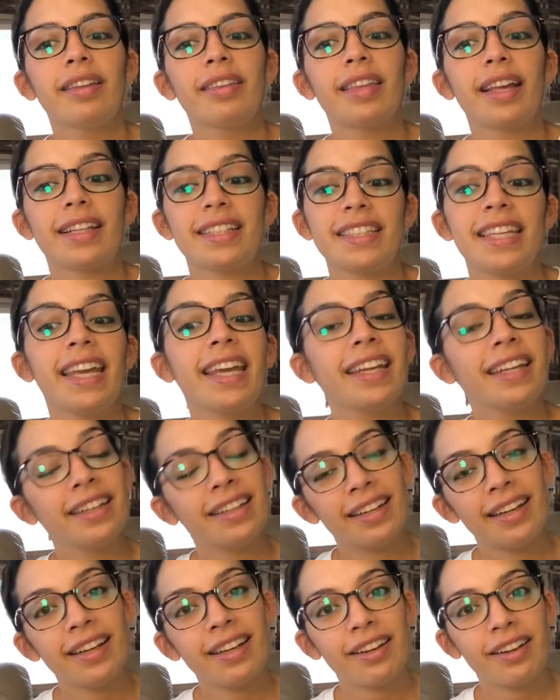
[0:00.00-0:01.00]
that's
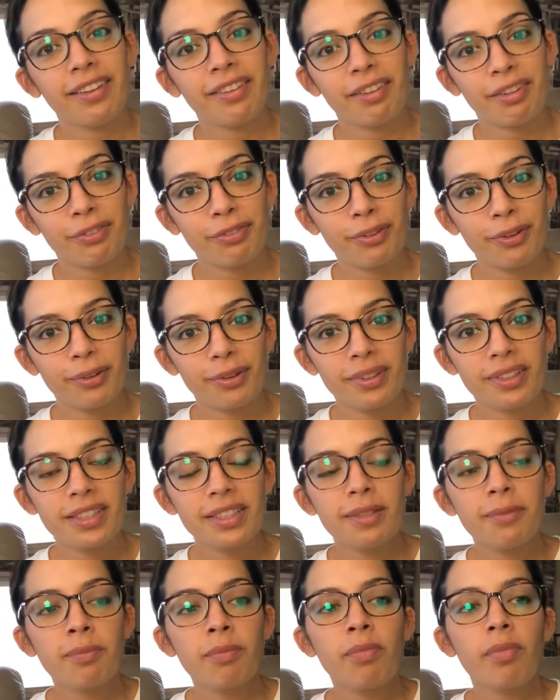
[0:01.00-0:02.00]
hidden in other foods.
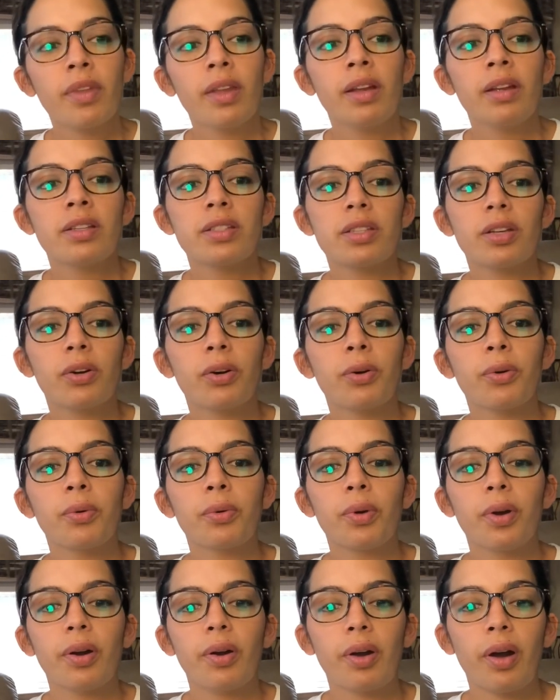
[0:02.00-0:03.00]
So
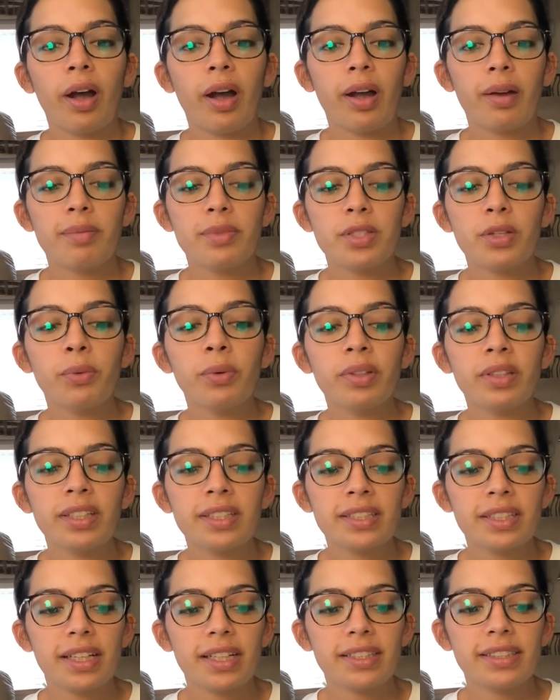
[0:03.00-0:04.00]
we'll
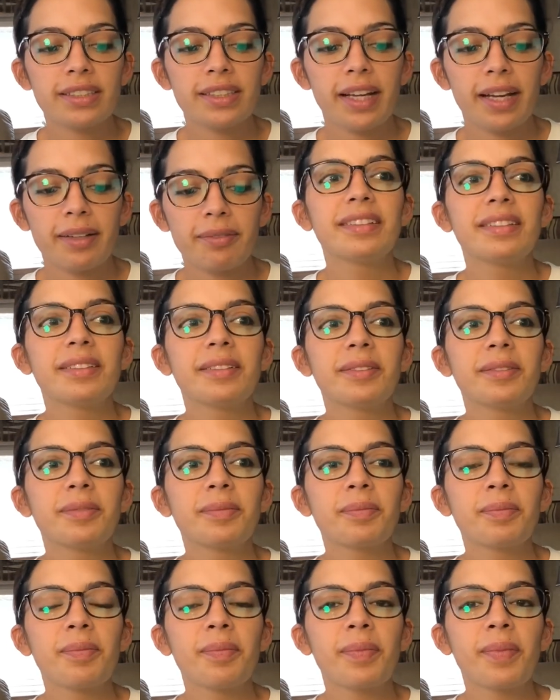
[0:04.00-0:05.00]
discuss that.
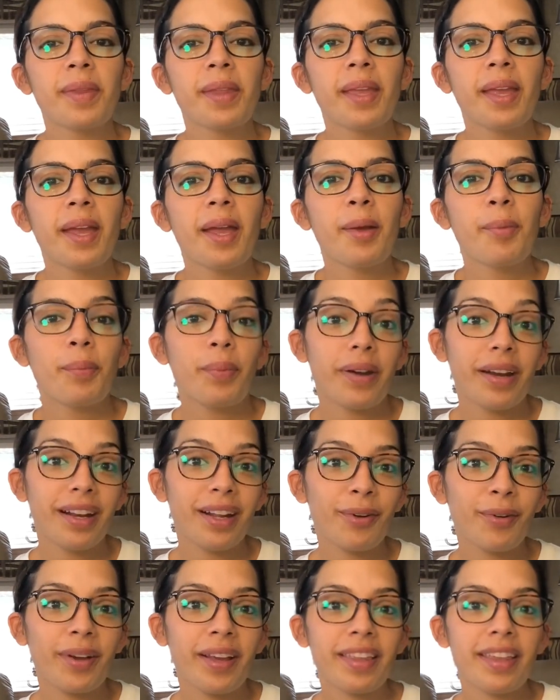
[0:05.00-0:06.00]
But
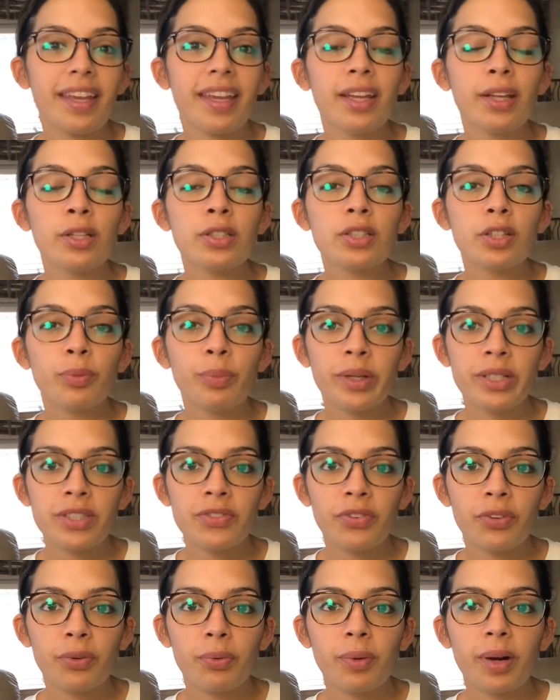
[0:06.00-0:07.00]
anyway, thank you so much
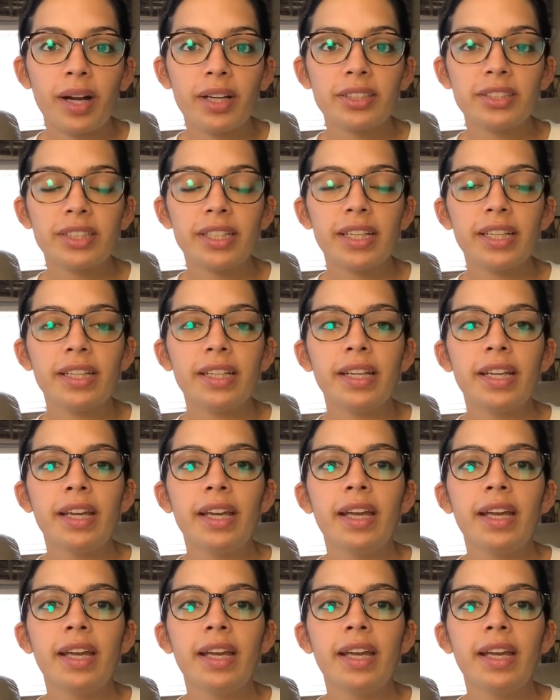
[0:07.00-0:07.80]
for watching.